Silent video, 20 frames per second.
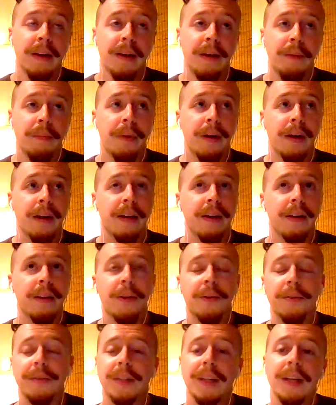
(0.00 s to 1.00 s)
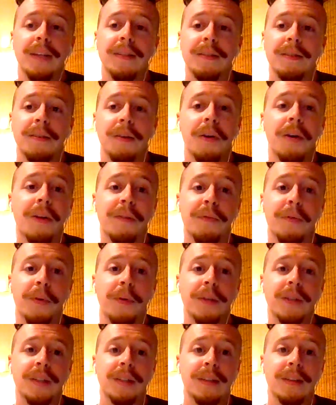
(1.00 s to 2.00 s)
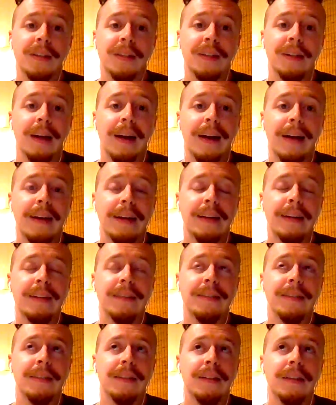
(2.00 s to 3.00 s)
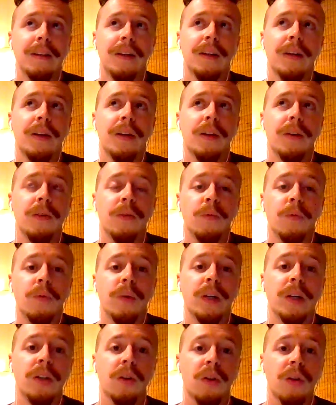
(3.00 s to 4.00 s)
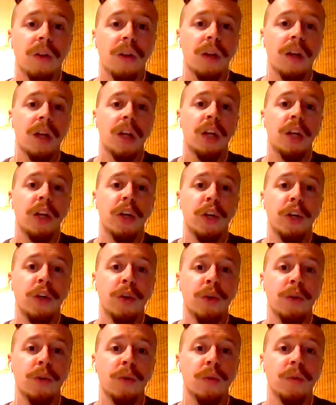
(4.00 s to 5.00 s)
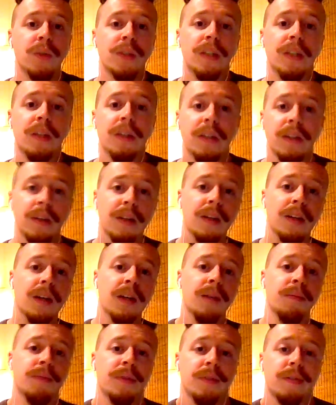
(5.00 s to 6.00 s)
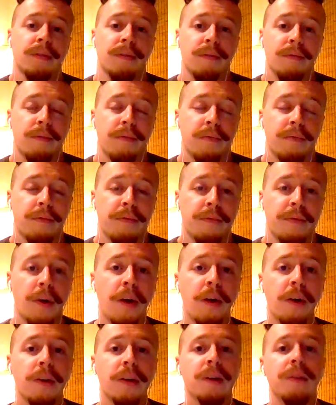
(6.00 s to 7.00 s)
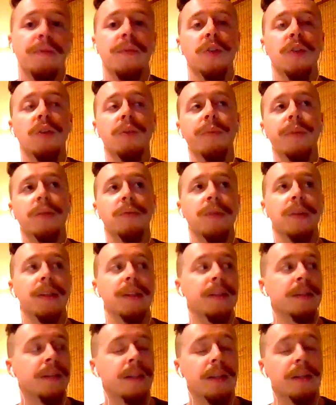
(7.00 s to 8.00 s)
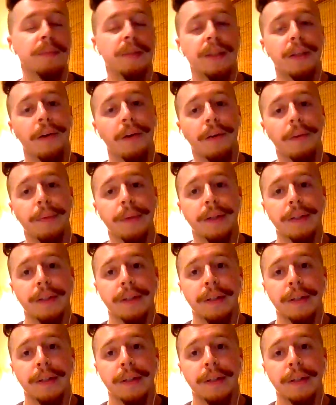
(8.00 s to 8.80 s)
But those days are unfortunately gone, and real news comes far and few between the TMZ garbage.